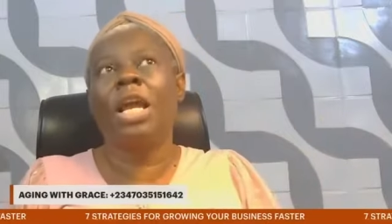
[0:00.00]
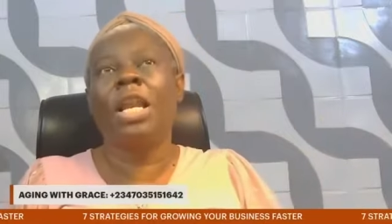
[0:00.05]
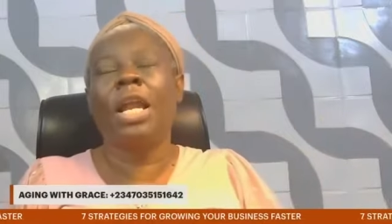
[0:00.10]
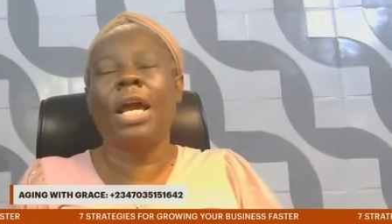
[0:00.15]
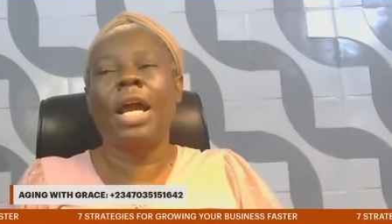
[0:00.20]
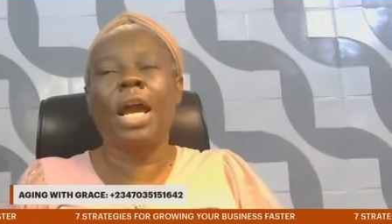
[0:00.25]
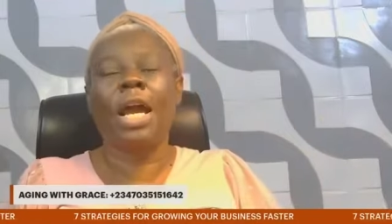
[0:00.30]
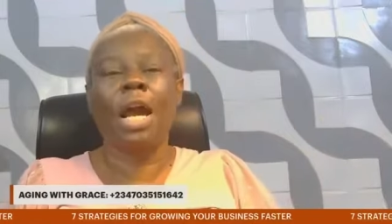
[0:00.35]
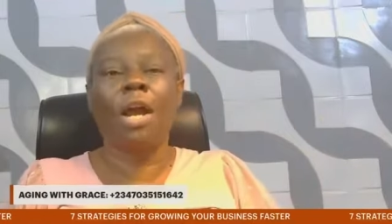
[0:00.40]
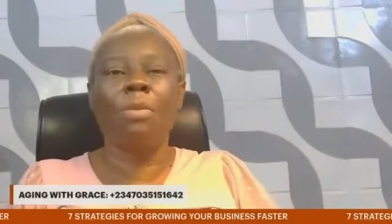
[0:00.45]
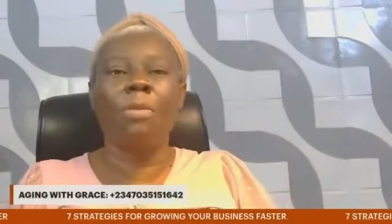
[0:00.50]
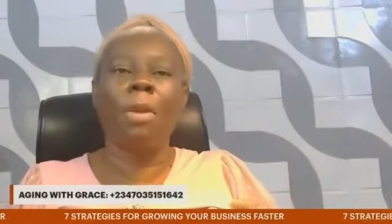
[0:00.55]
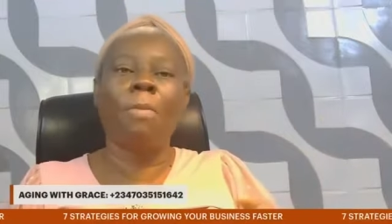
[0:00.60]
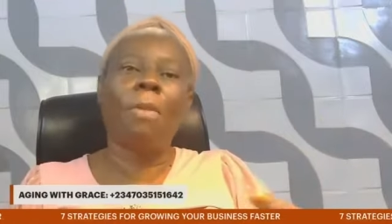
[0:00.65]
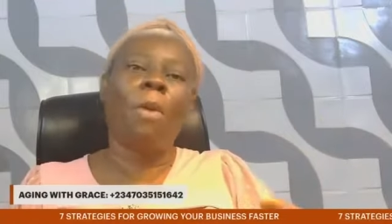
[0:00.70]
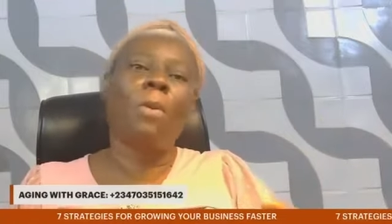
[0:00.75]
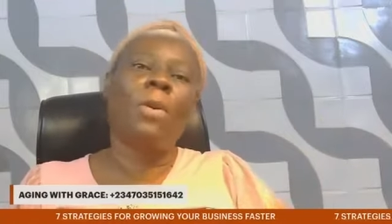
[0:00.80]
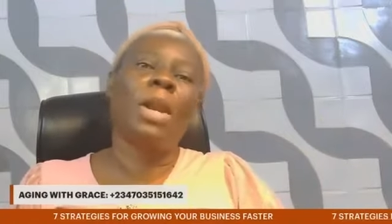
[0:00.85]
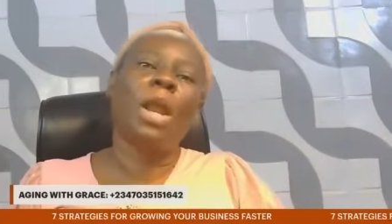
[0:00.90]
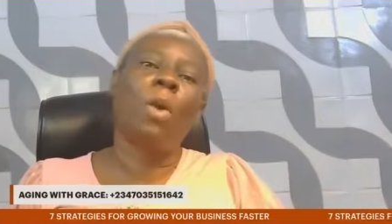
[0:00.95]
Like I can
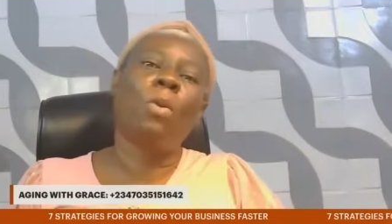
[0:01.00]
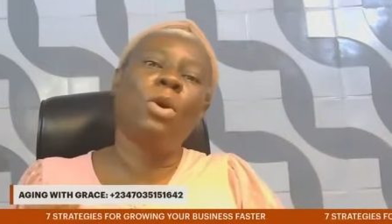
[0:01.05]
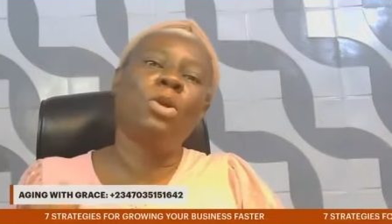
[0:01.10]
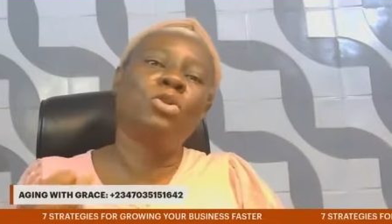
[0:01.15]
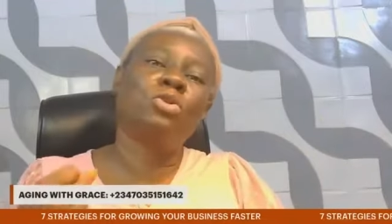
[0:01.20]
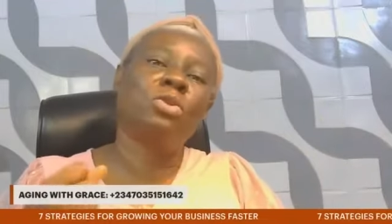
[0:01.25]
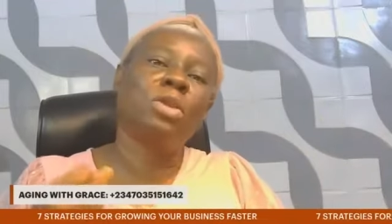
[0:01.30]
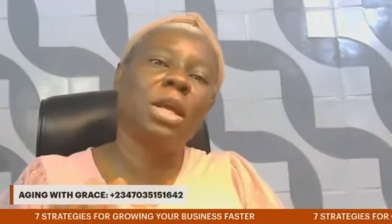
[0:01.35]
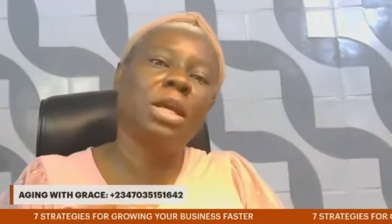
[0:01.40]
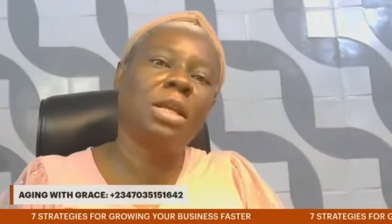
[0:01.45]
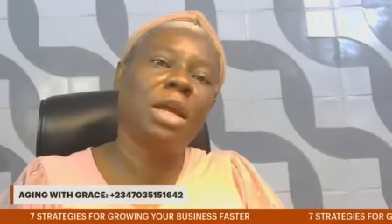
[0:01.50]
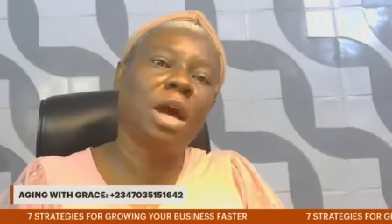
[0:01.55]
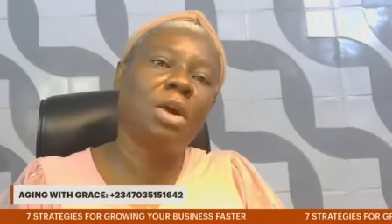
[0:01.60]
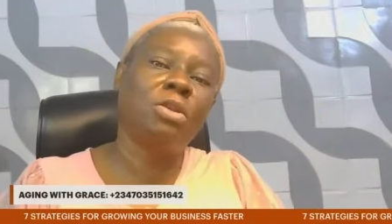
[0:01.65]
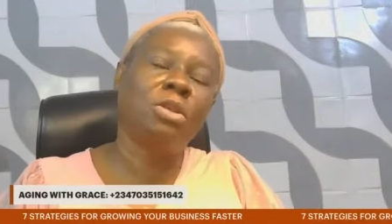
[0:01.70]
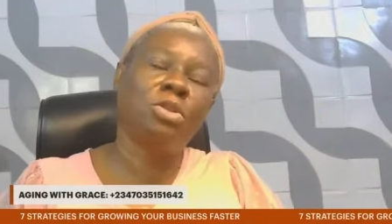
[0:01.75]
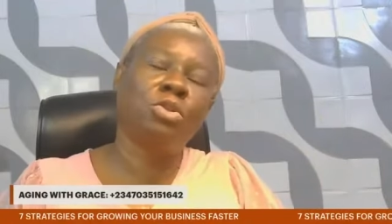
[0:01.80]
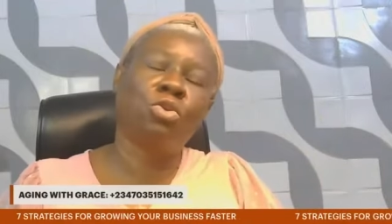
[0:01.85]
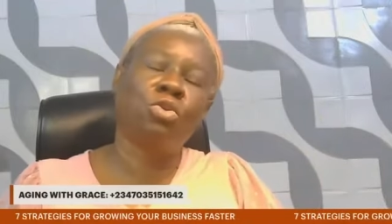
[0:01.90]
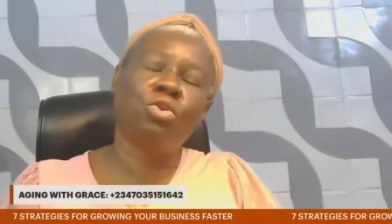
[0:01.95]
remember when I went to learn how
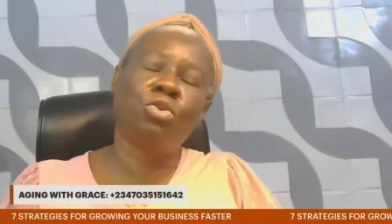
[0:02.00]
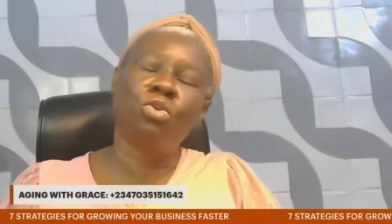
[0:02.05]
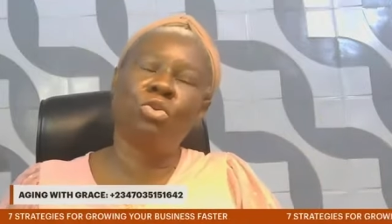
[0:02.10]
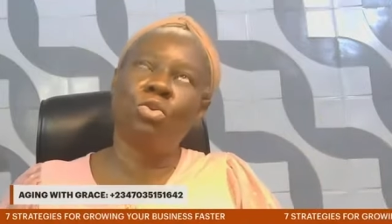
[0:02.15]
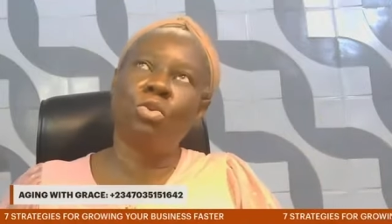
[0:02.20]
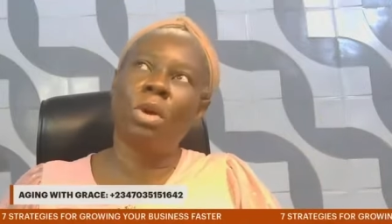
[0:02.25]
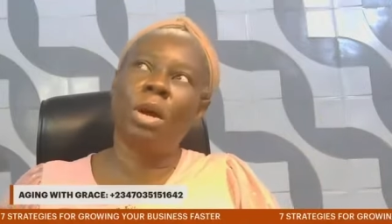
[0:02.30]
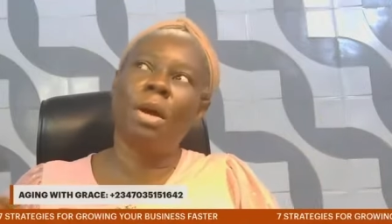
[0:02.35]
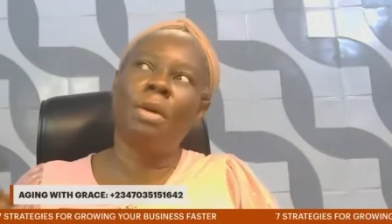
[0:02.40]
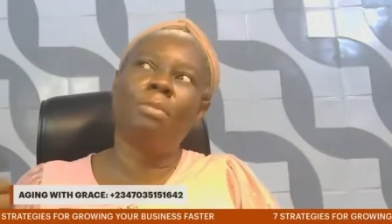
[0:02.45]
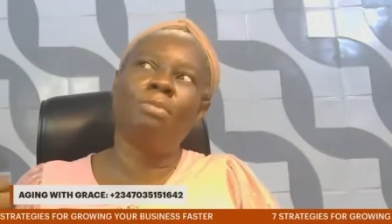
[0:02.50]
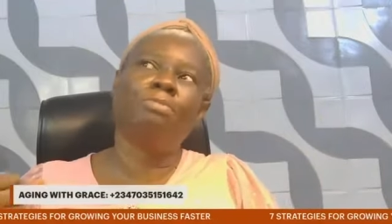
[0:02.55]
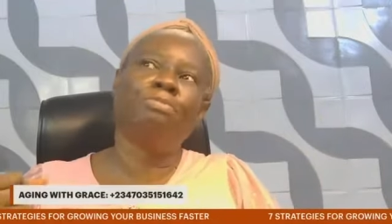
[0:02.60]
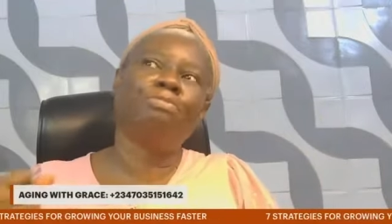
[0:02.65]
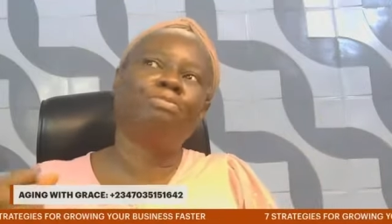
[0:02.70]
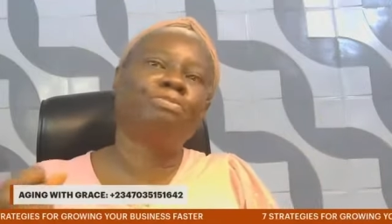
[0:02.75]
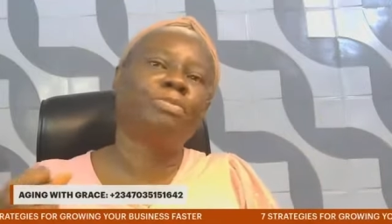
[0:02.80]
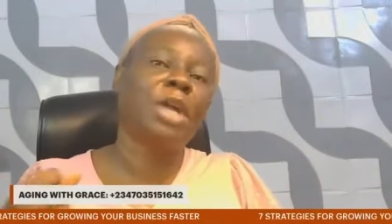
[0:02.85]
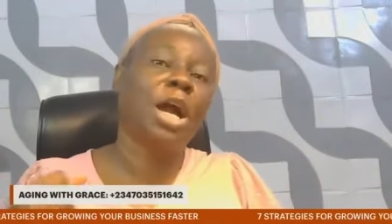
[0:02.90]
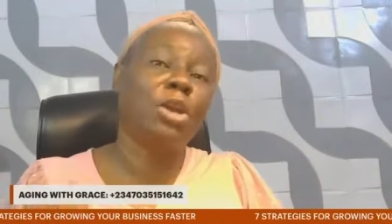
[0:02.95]
to do um,
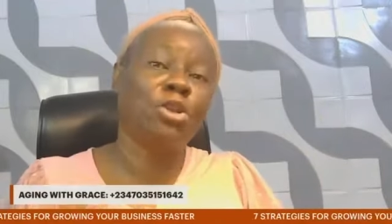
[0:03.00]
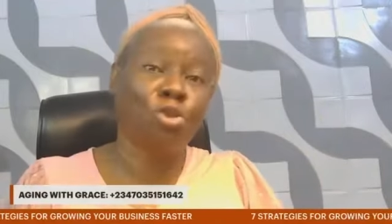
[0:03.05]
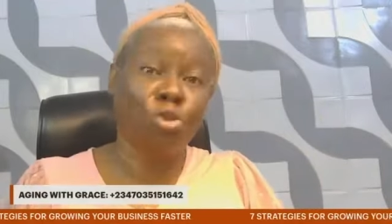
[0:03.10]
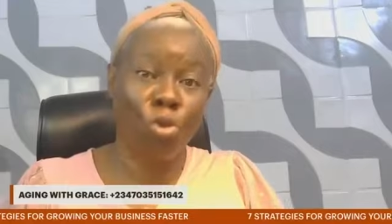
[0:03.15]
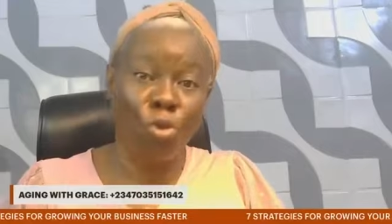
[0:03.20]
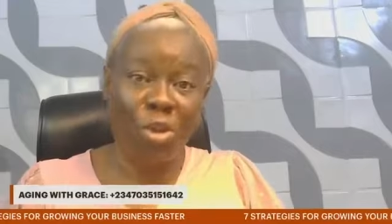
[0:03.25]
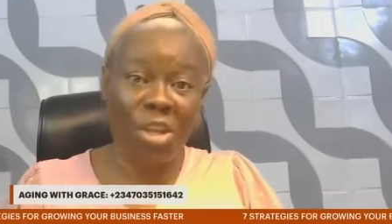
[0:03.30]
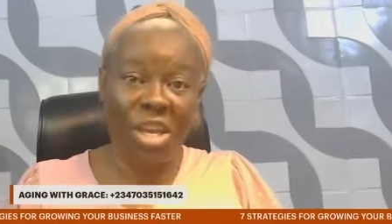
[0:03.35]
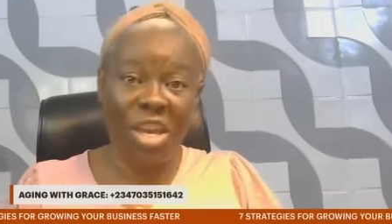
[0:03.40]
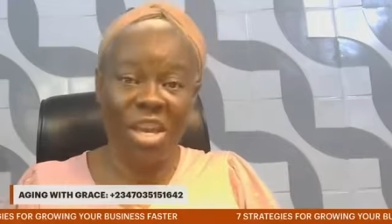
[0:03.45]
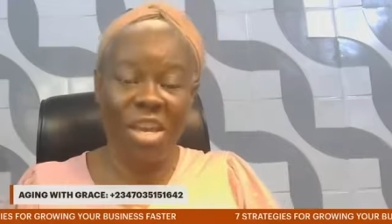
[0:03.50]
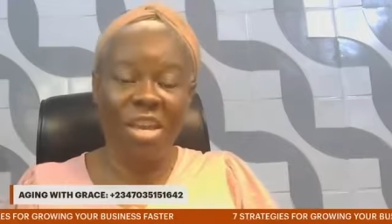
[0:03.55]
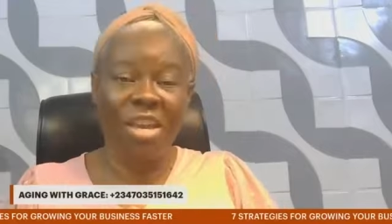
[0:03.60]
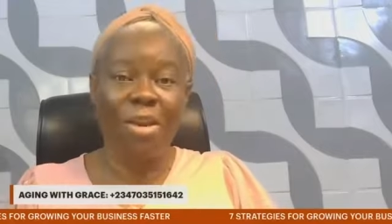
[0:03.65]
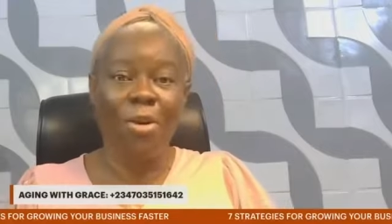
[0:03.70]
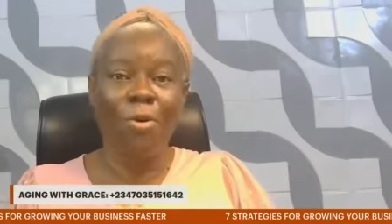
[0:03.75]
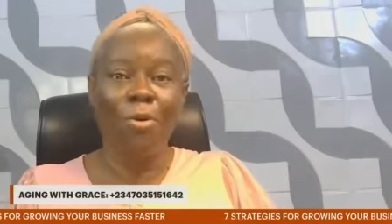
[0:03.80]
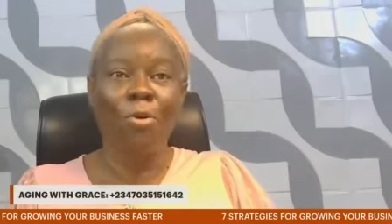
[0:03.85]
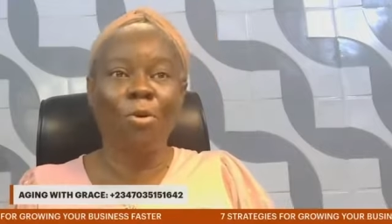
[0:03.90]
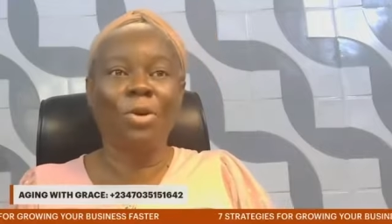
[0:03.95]
showcase.
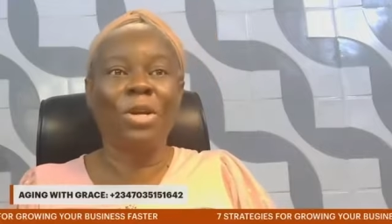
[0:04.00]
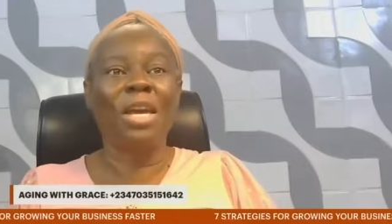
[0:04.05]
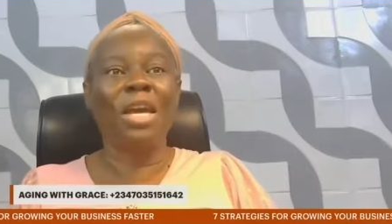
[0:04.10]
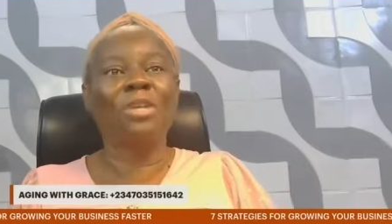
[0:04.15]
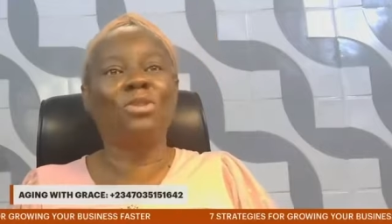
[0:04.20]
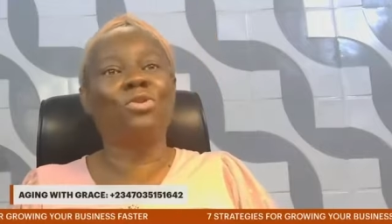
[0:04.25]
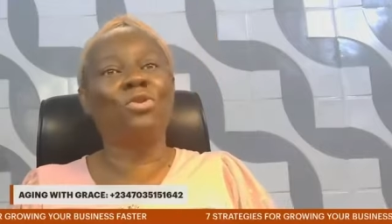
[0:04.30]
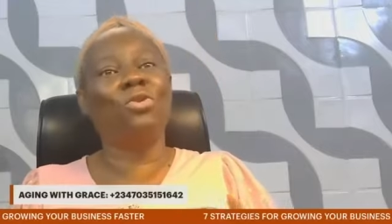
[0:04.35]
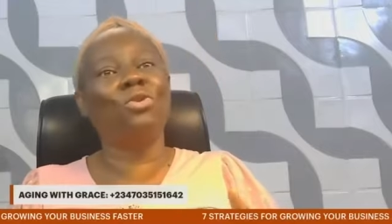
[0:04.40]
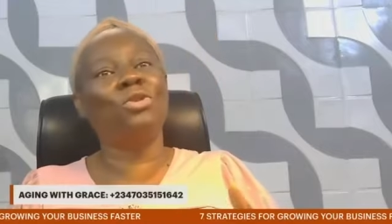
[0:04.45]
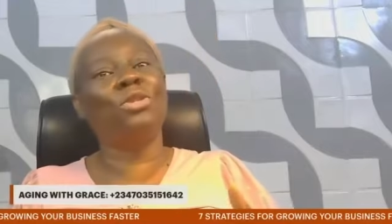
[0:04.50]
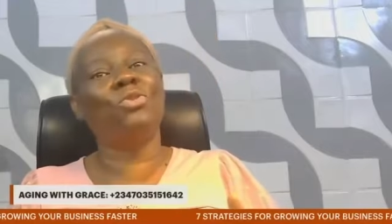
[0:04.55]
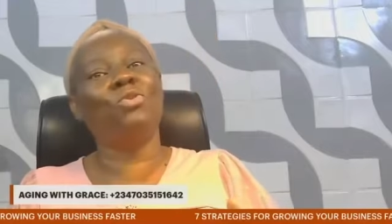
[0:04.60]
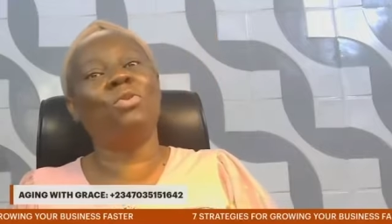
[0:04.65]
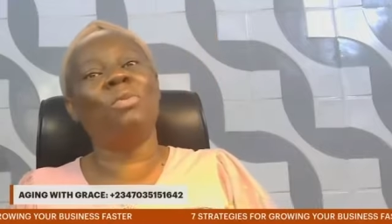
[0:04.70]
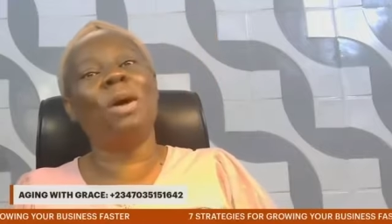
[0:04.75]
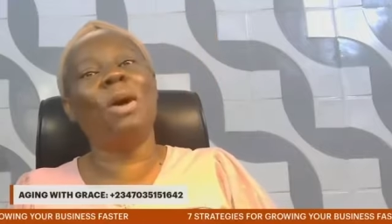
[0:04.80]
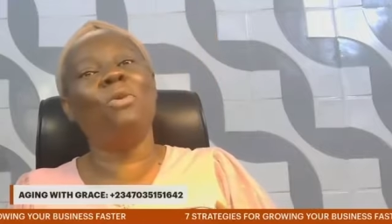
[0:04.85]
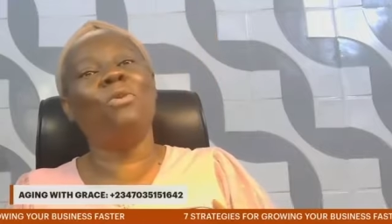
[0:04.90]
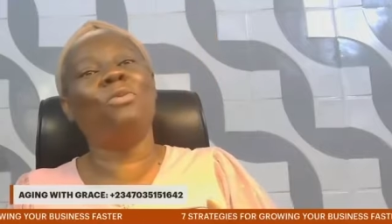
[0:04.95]
Okay, so the
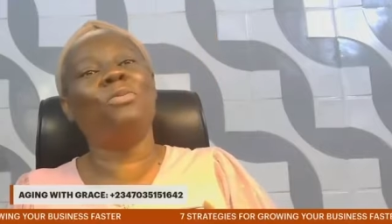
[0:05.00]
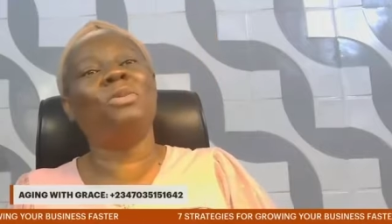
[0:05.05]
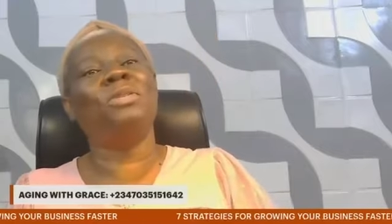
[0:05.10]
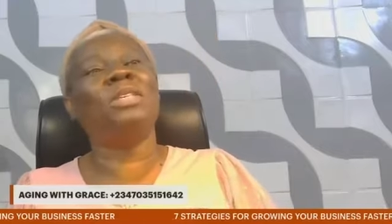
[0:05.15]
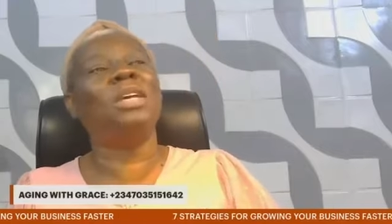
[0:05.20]
woman will be